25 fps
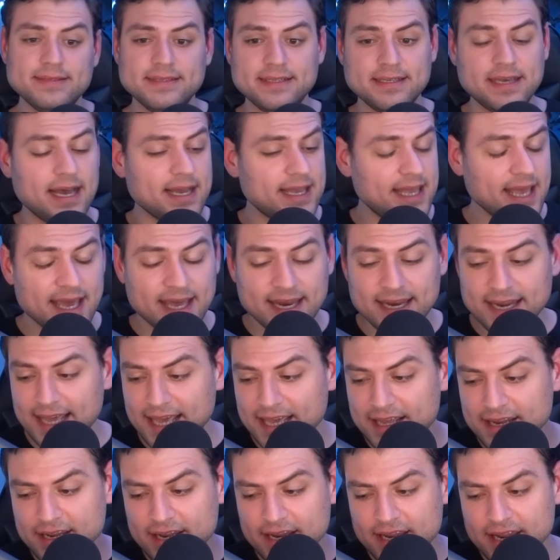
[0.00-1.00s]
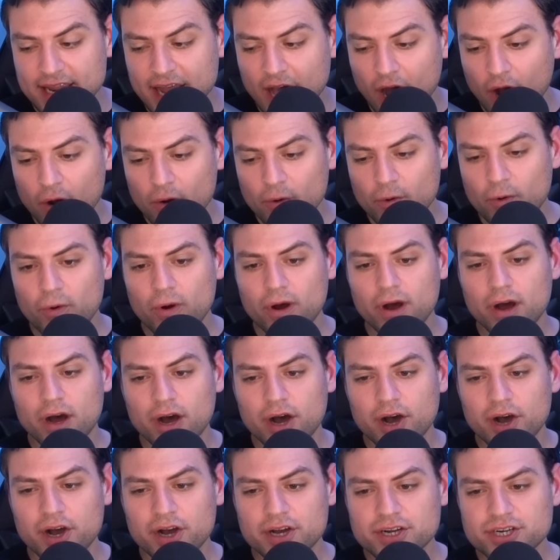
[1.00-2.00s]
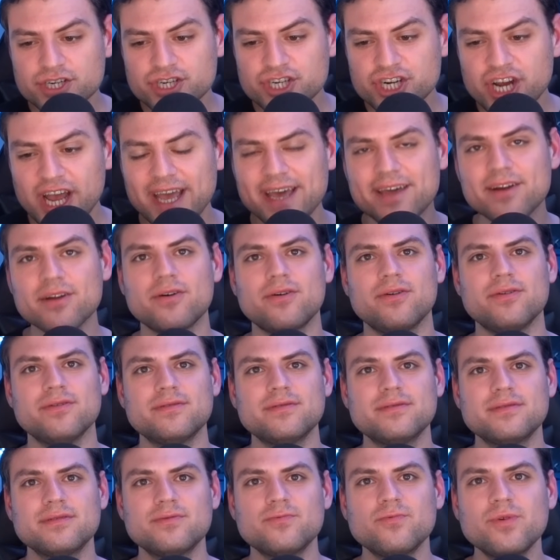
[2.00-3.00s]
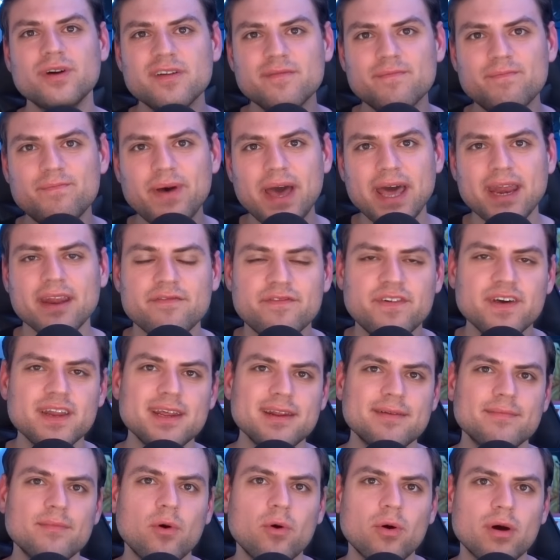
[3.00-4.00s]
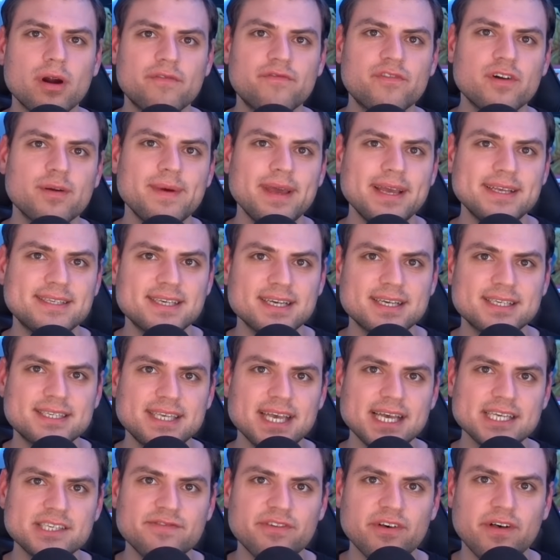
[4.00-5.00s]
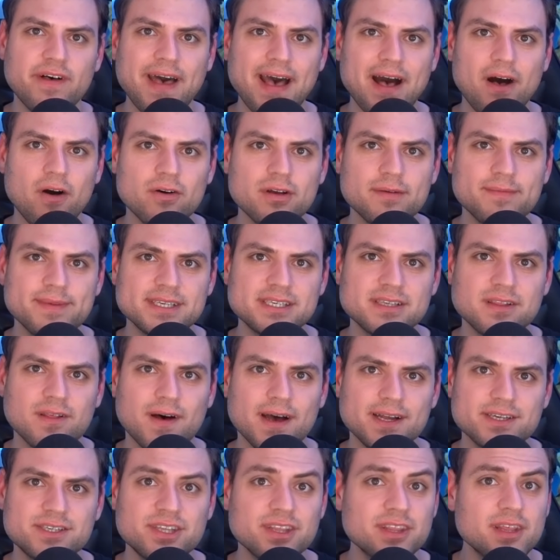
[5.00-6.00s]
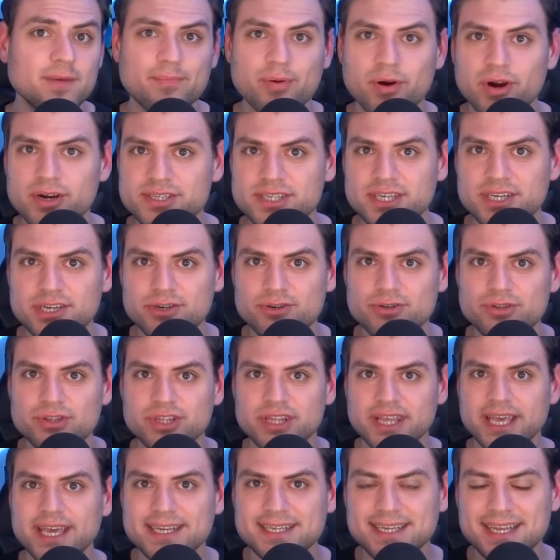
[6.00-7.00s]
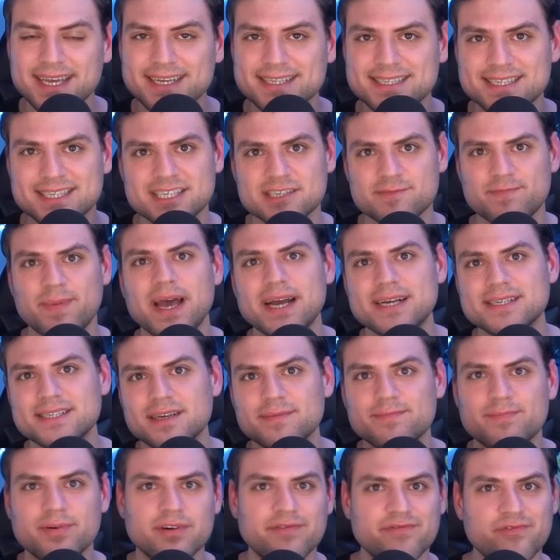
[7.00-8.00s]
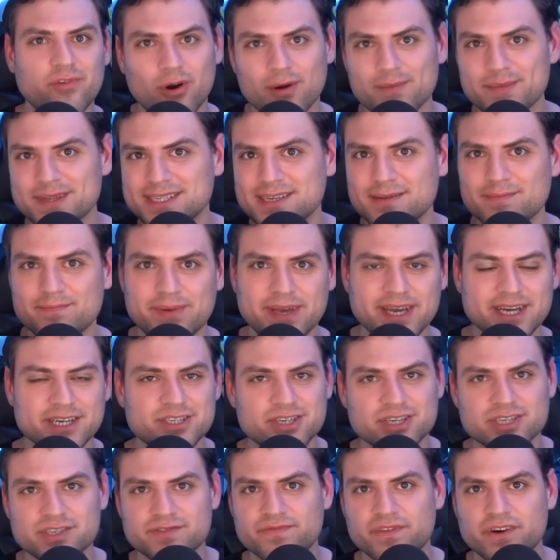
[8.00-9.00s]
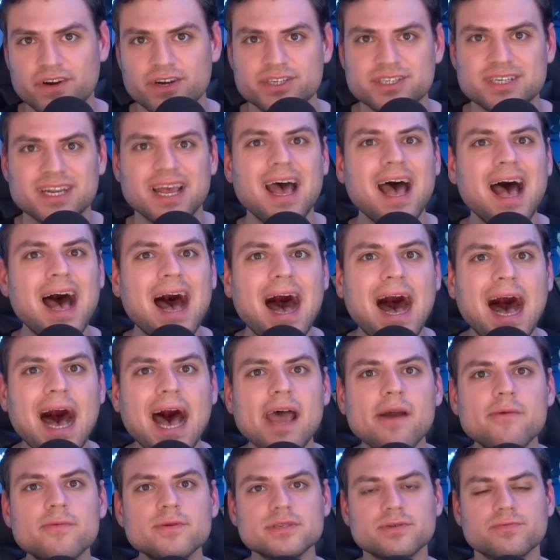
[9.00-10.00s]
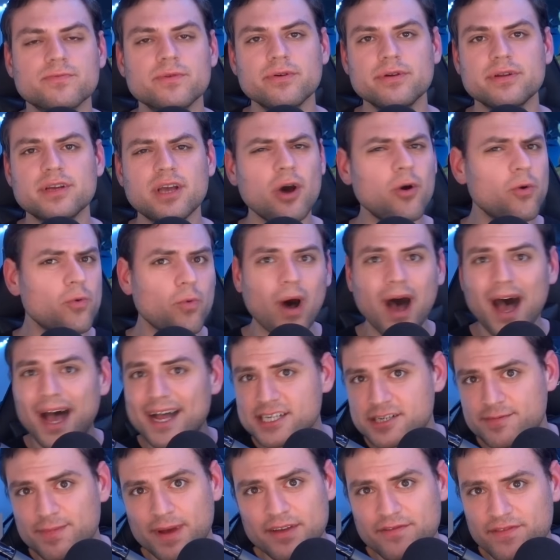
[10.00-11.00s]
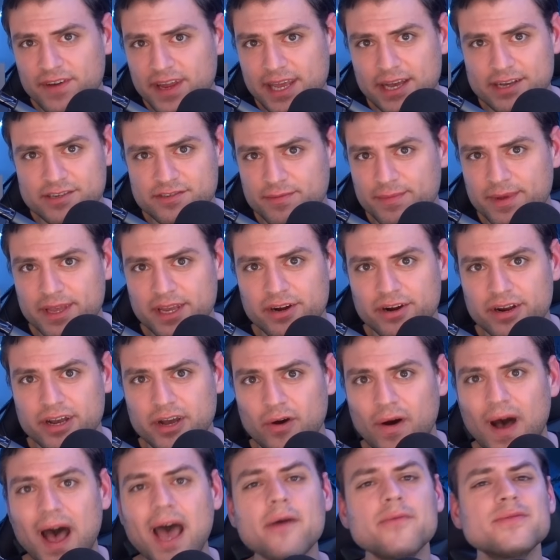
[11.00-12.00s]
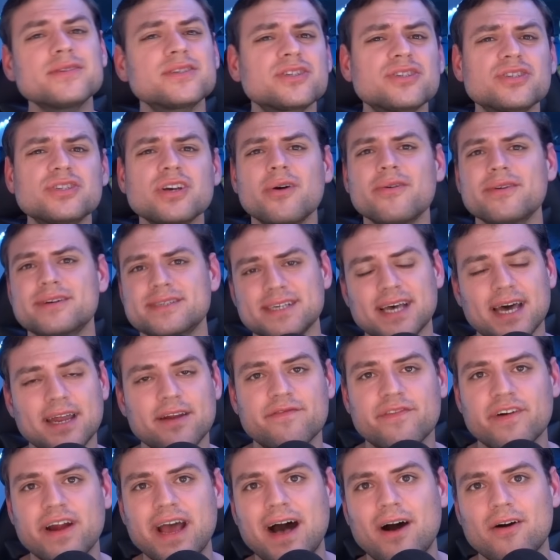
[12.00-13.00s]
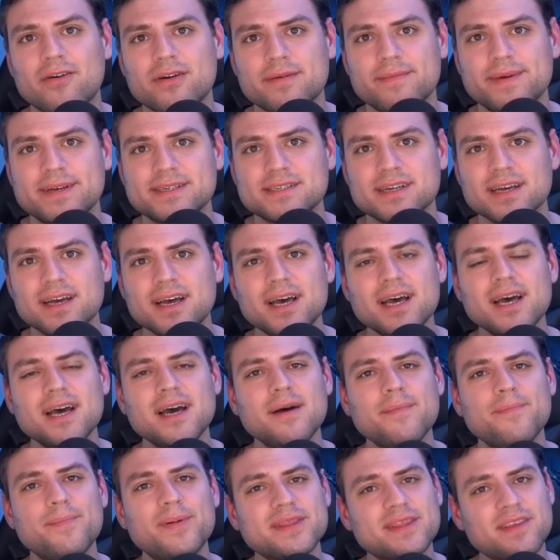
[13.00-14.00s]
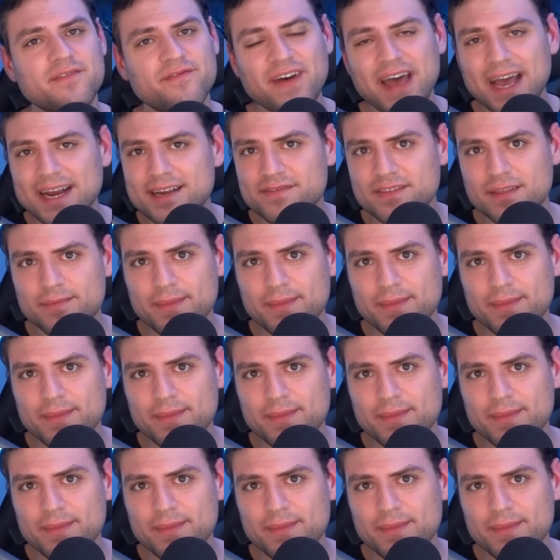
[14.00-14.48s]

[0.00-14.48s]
again, no channel would have benefited more from a successful Alchemist launch than the person who leaked its specs and performance and pictures first. I was rude. Go watch my videos from a year ago. I was so excited for Alchemist. But the fact of the